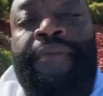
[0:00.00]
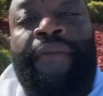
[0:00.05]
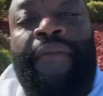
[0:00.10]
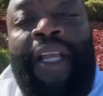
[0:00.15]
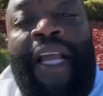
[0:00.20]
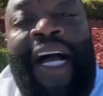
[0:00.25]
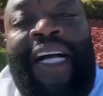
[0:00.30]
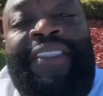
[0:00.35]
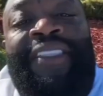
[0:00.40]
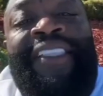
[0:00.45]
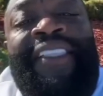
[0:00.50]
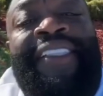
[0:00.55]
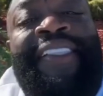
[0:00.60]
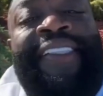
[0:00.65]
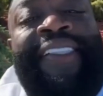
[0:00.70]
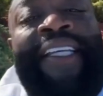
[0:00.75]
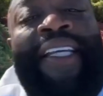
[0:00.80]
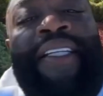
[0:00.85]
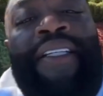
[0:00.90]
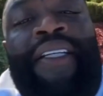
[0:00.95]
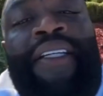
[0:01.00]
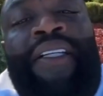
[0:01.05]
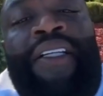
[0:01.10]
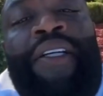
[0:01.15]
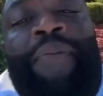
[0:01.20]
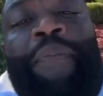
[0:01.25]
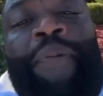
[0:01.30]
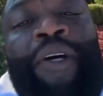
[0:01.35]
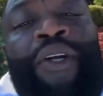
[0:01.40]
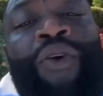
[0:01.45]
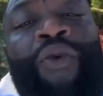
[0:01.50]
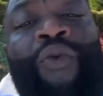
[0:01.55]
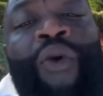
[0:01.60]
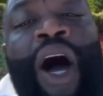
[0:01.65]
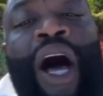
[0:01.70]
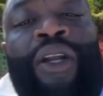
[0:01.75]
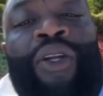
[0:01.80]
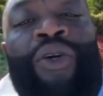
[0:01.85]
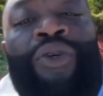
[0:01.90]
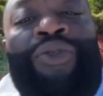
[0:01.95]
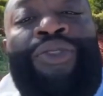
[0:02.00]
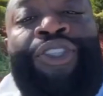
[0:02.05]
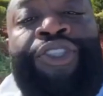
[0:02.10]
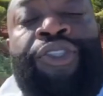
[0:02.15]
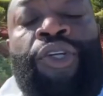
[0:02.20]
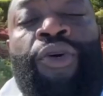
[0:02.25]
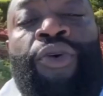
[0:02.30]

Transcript: I just seen a clip of the Wallo show